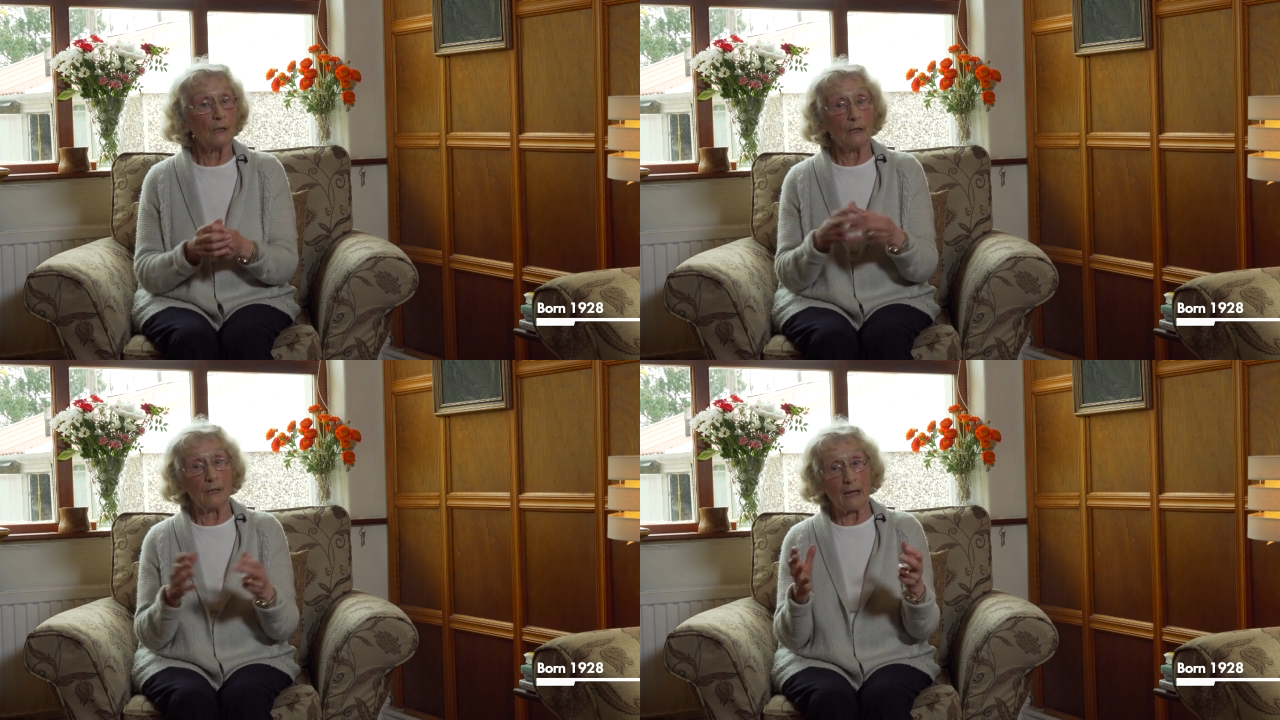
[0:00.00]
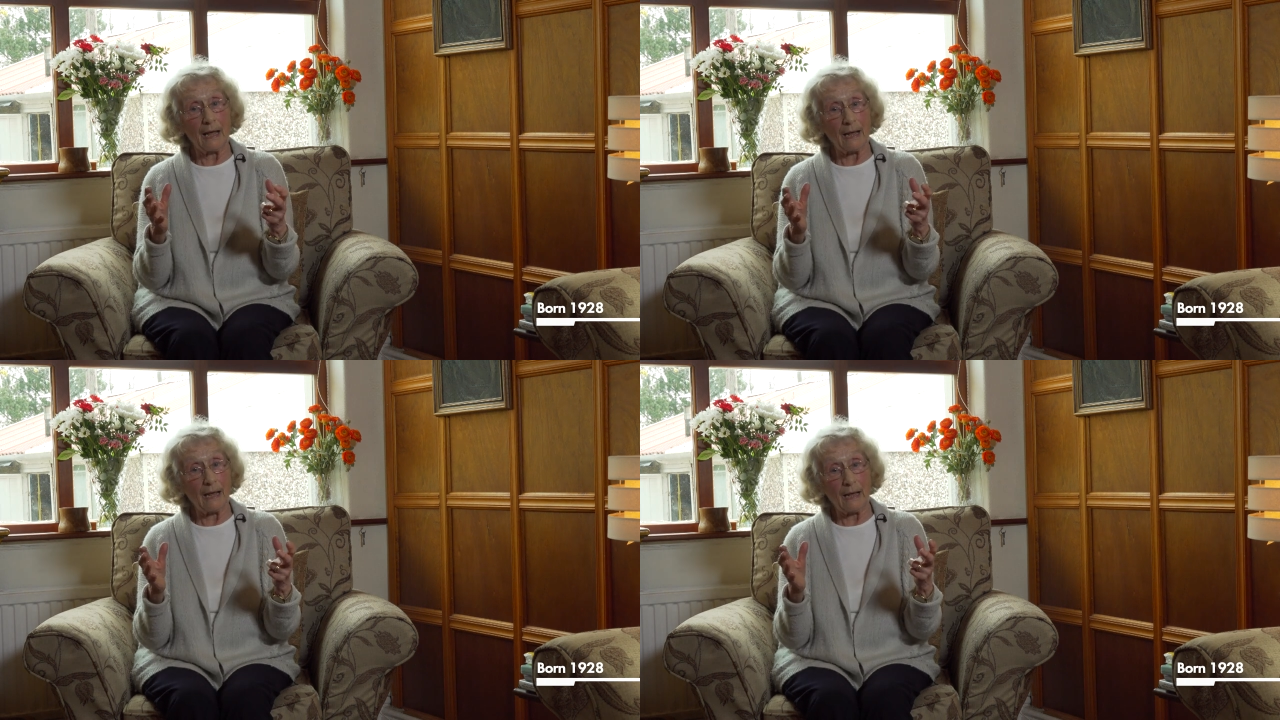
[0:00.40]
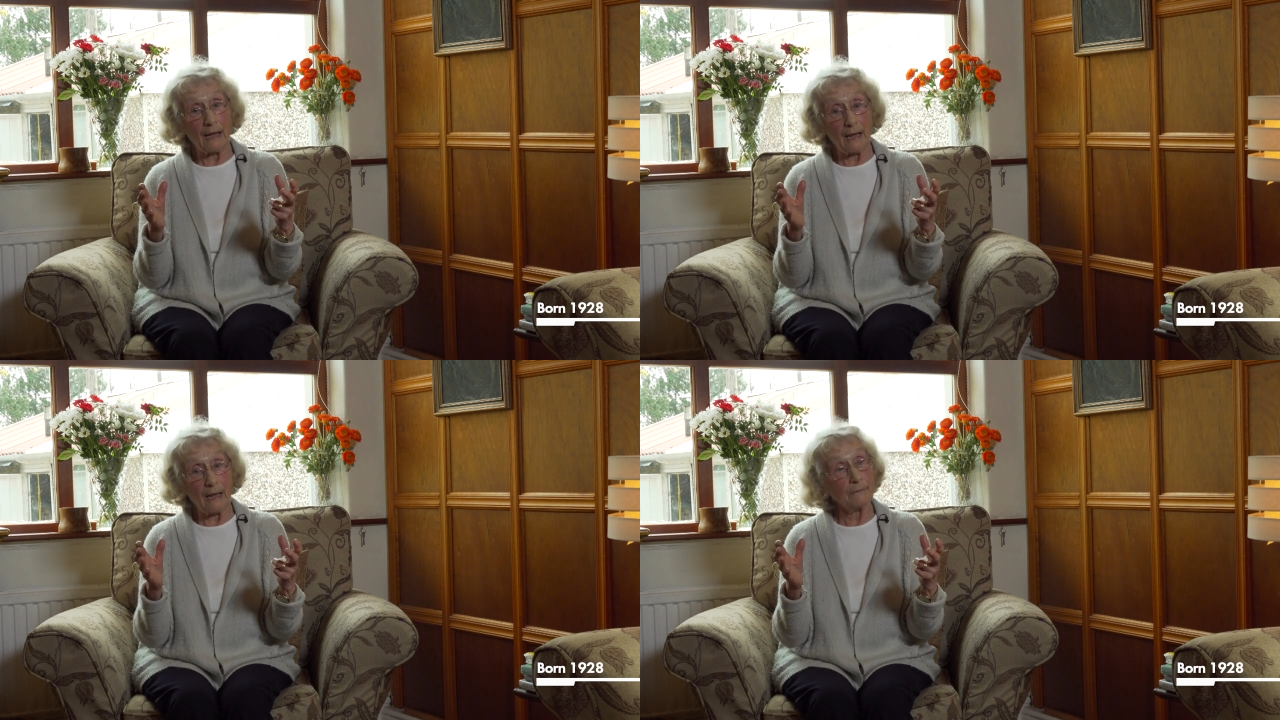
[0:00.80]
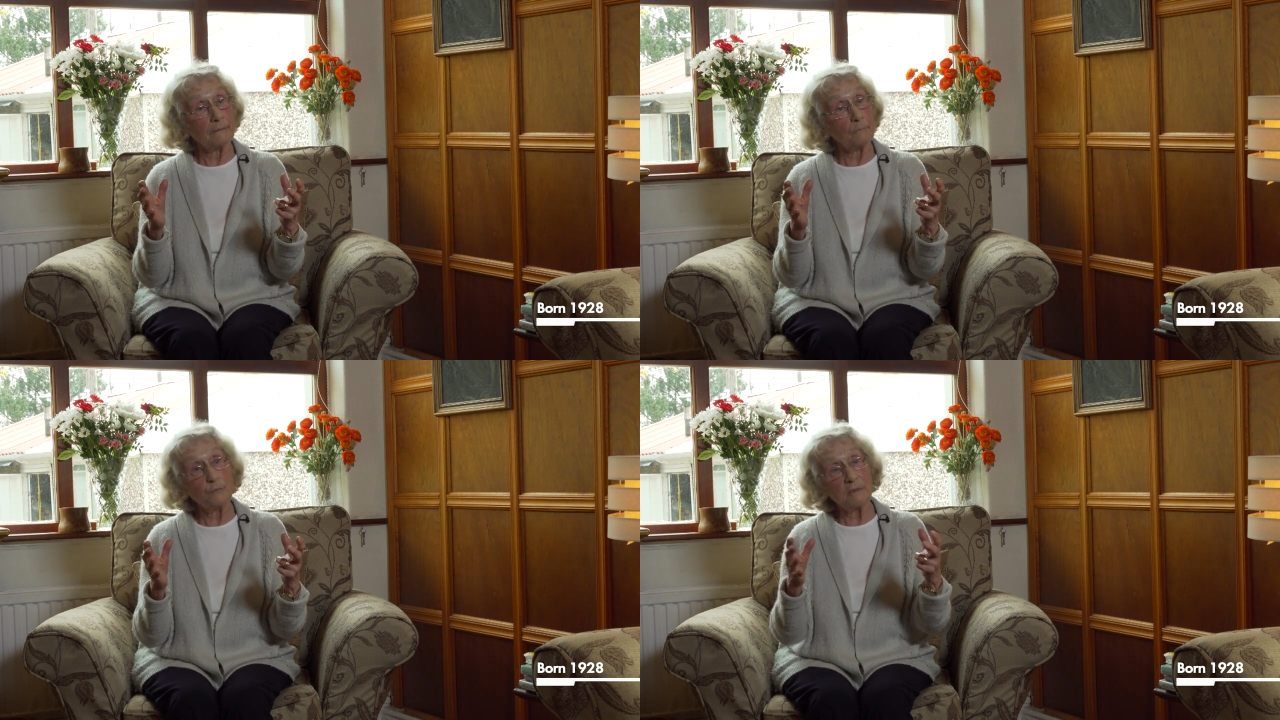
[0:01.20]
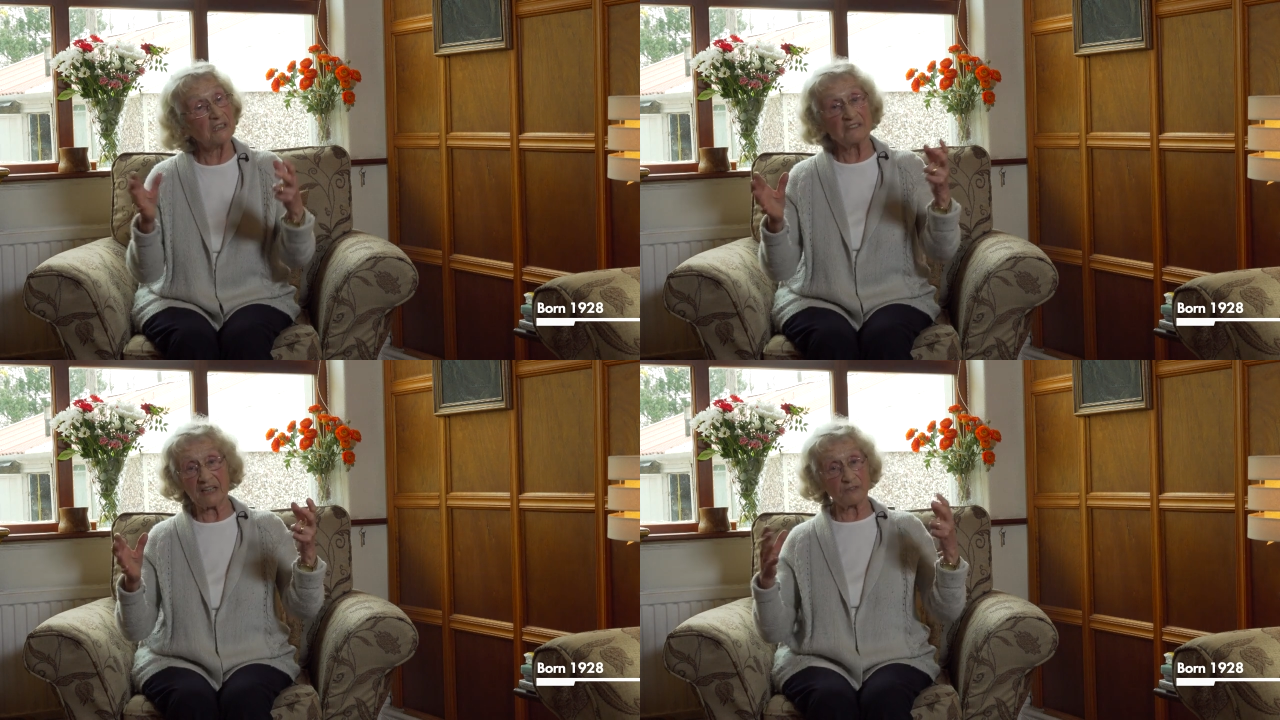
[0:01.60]
and women
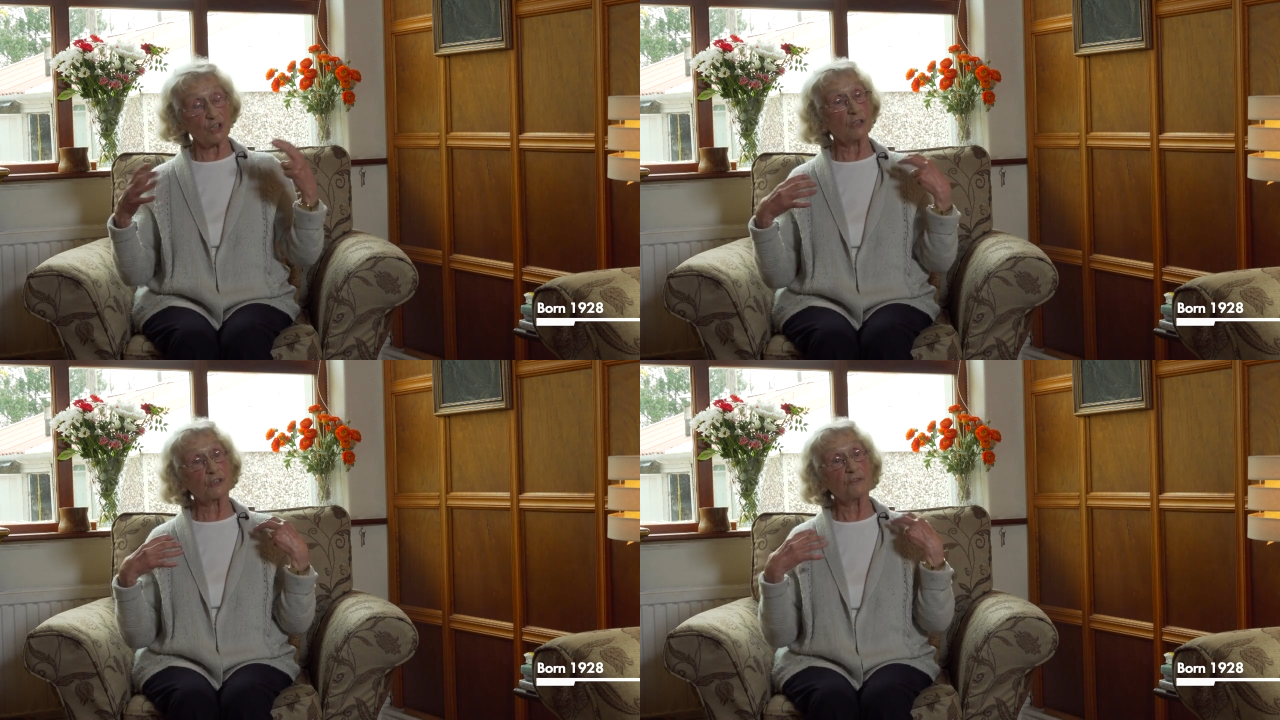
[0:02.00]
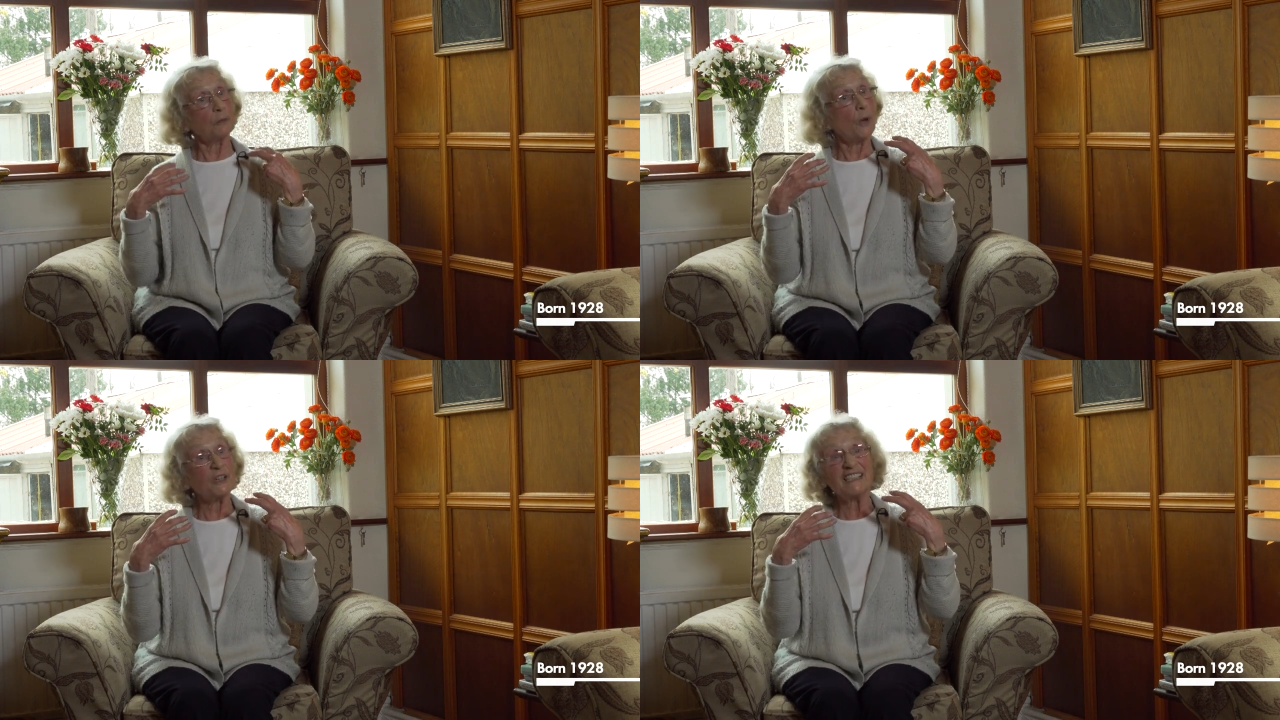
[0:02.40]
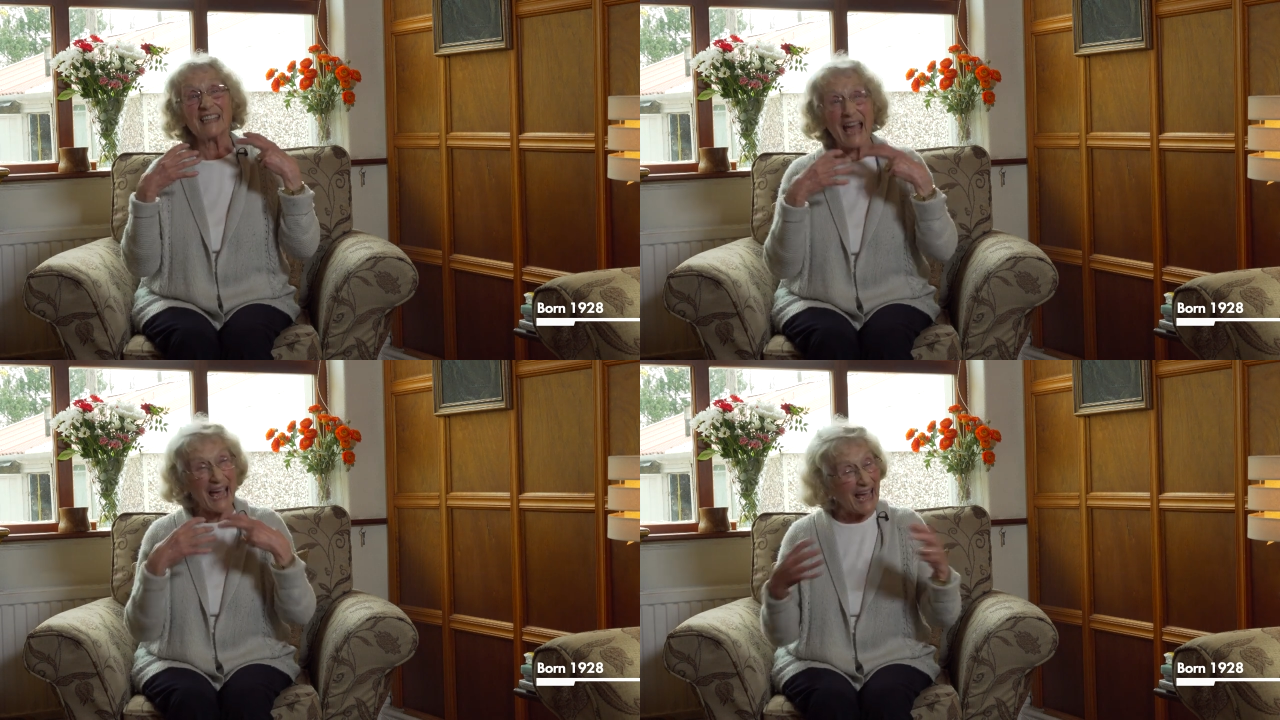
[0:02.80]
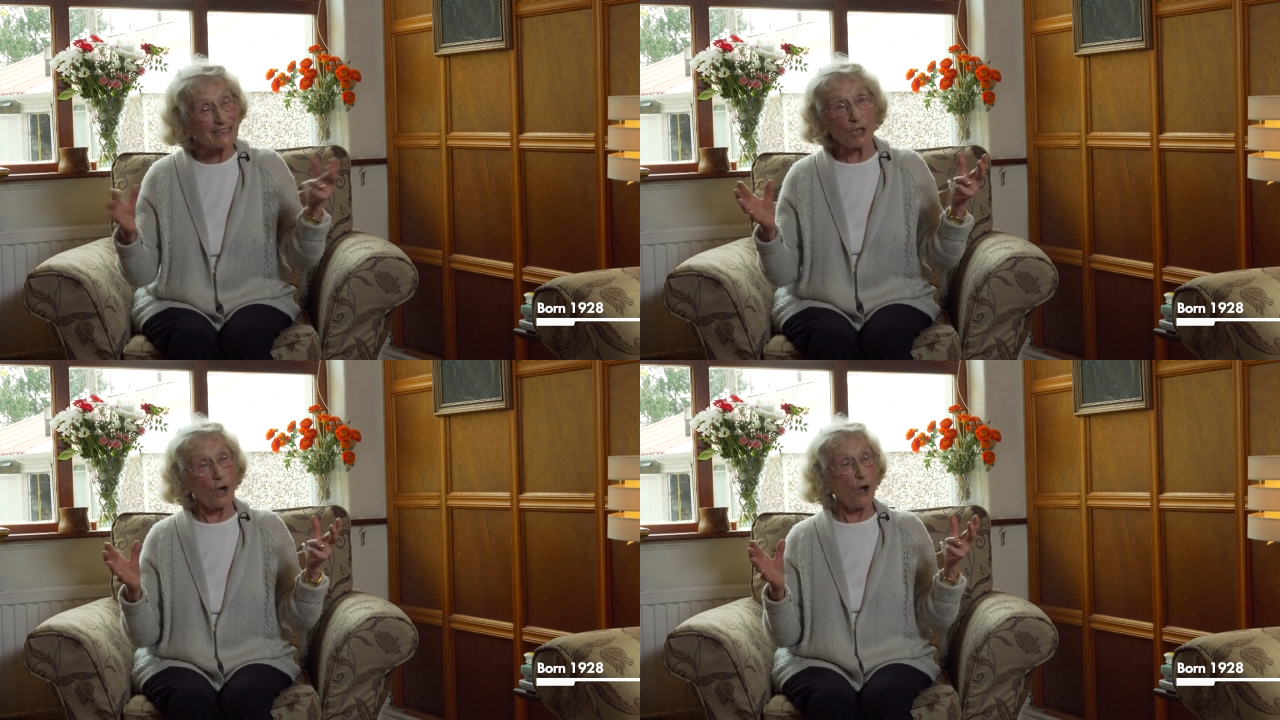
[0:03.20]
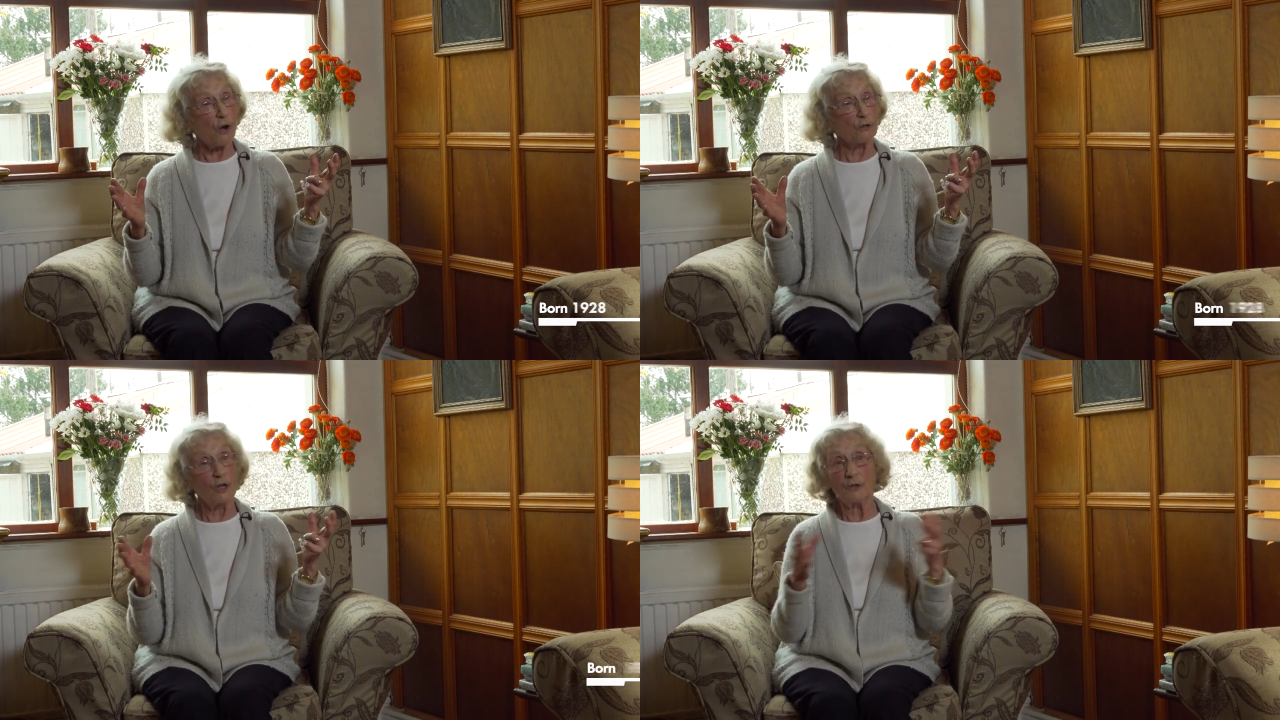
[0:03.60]
didn't have charge of their bodies at all.